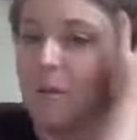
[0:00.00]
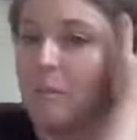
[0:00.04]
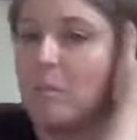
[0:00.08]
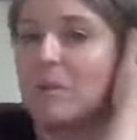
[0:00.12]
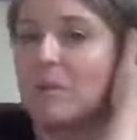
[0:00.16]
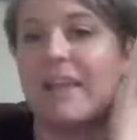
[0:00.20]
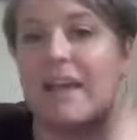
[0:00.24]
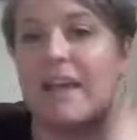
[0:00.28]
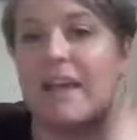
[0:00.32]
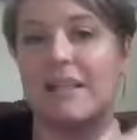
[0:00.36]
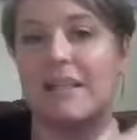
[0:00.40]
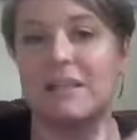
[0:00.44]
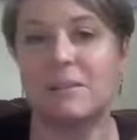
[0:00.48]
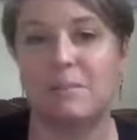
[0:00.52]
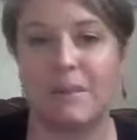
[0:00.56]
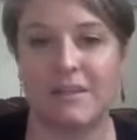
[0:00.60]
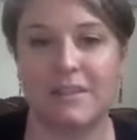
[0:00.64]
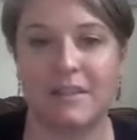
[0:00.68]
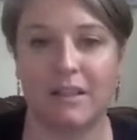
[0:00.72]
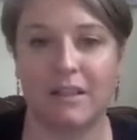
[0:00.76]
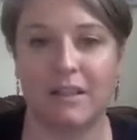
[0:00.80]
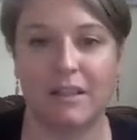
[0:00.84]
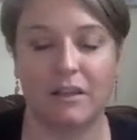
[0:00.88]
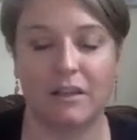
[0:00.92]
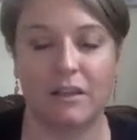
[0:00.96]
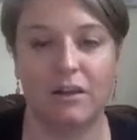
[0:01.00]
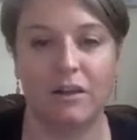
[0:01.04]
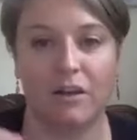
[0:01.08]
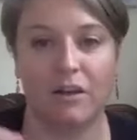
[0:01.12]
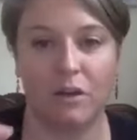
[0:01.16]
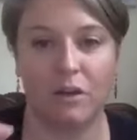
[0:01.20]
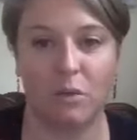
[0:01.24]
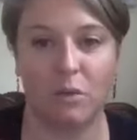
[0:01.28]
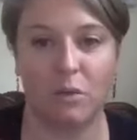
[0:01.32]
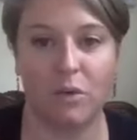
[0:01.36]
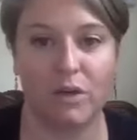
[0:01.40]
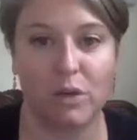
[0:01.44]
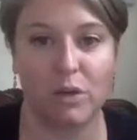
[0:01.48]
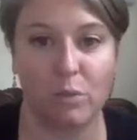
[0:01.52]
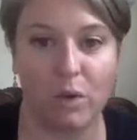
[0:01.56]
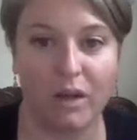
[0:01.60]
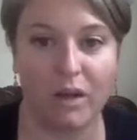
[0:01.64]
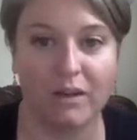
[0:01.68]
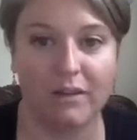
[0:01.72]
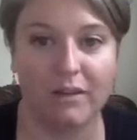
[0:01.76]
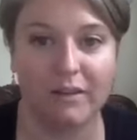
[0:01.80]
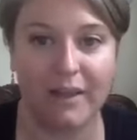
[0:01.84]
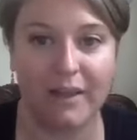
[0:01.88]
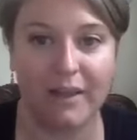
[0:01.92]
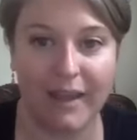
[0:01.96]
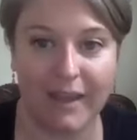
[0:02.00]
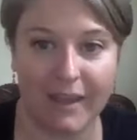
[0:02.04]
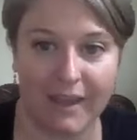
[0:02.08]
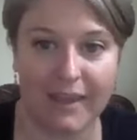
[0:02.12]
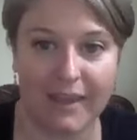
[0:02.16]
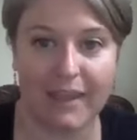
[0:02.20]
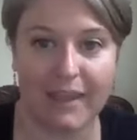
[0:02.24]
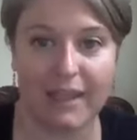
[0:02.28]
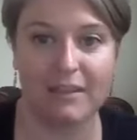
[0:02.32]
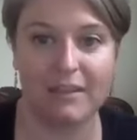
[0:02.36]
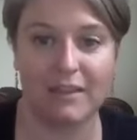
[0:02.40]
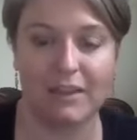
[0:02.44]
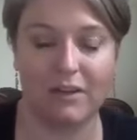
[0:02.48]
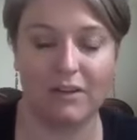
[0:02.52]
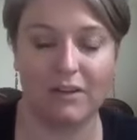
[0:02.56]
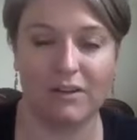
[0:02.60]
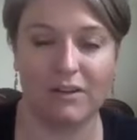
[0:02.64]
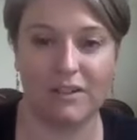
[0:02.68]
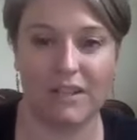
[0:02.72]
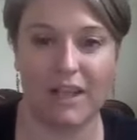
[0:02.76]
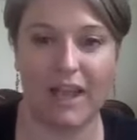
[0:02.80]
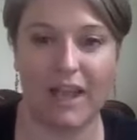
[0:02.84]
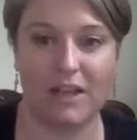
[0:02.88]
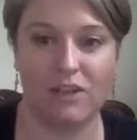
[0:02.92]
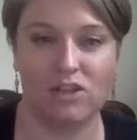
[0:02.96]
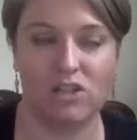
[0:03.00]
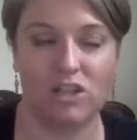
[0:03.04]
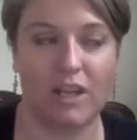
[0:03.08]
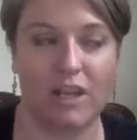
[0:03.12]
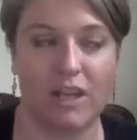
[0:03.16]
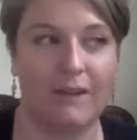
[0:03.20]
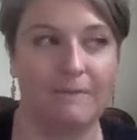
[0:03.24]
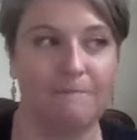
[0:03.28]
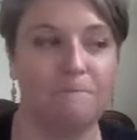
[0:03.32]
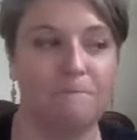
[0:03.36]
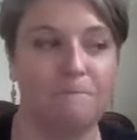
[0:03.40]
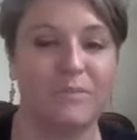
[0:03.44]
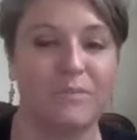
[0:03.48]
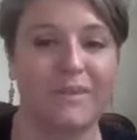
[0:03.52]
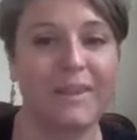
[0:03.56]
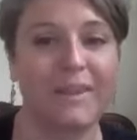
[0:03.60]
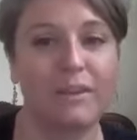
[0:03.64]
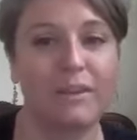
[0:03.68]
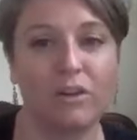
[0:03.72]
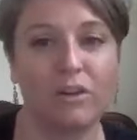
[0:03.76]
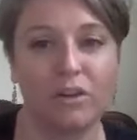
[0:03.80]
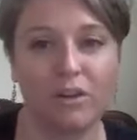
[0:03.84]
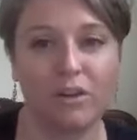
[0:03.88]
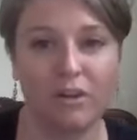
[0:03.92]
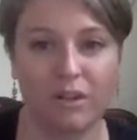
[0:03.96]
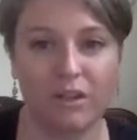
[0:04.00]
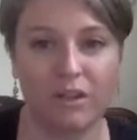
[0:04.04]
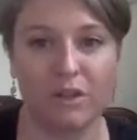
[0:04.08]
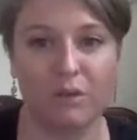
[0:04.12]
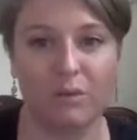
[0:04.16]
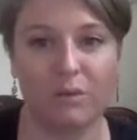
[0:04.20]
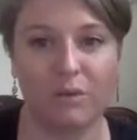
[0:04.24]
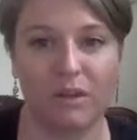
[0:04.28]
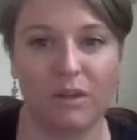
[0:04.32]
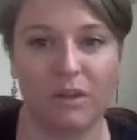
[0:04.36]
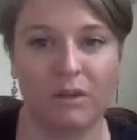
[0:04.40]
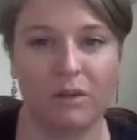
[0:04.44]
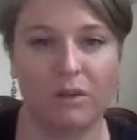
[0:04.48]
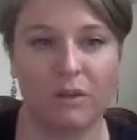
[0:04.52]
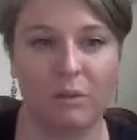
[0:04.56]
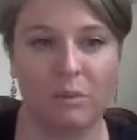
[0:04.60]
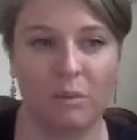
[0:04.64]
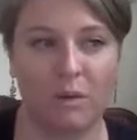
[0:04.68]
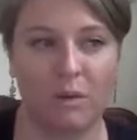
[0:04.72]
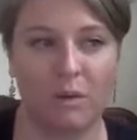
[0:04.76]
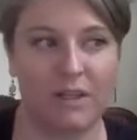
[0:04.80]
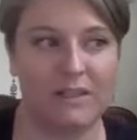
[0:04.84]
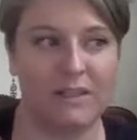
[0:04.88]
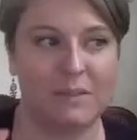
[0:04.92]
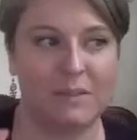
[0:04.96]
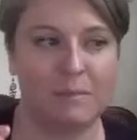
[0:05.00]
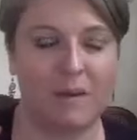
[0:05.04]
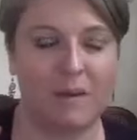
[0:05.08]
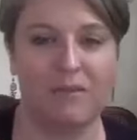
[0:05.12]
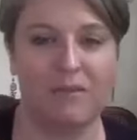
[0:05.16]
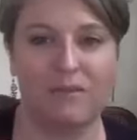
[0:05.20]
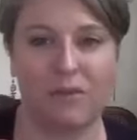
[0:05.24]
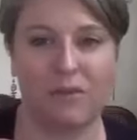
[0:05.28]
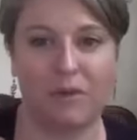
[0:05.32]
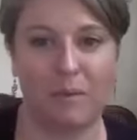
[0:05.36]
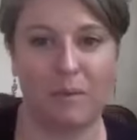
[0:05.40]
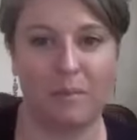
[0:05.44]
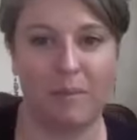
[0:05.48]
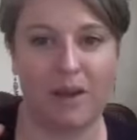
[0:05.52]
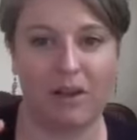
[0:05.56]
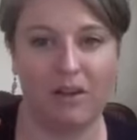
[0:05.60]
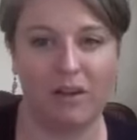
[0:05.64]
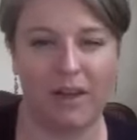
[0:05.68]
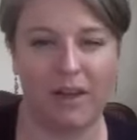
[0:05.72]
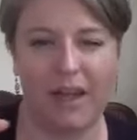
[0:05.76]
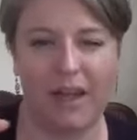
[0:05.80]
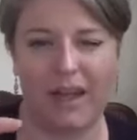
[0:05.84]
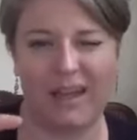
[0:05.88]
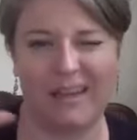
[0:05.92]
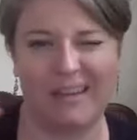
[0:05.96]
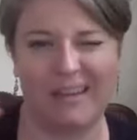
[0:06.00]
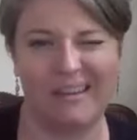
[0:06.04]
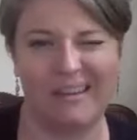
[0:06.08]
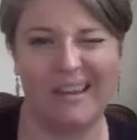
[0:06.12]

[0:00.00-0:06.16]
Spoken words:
But that's basically the hook where you want to like get their attention. In the hook, you really only want to spend for about like